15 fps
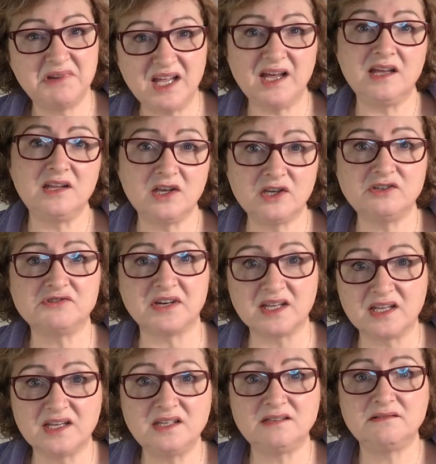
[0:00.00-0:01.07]
yeah, you can
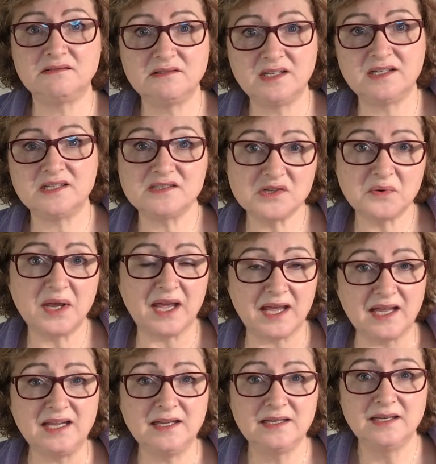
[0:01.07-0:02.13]
drink it. It's
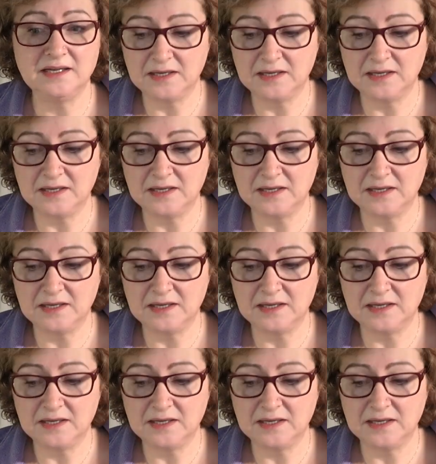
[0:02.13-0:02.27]
okay.